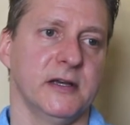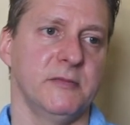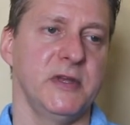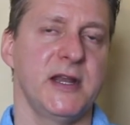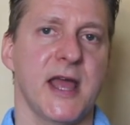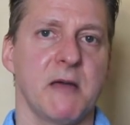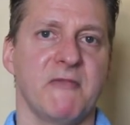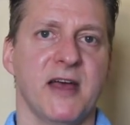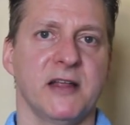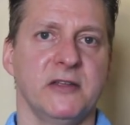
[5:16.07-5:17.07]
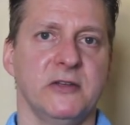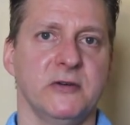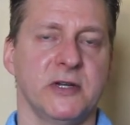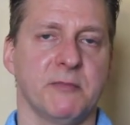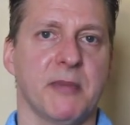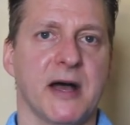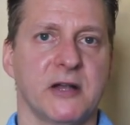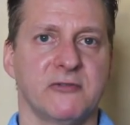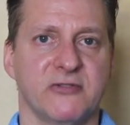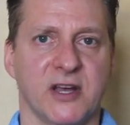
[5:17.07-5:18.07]
mid cap value and a
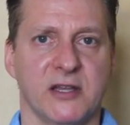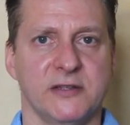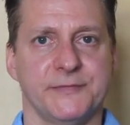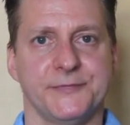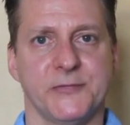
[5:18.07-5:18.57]
bond fund.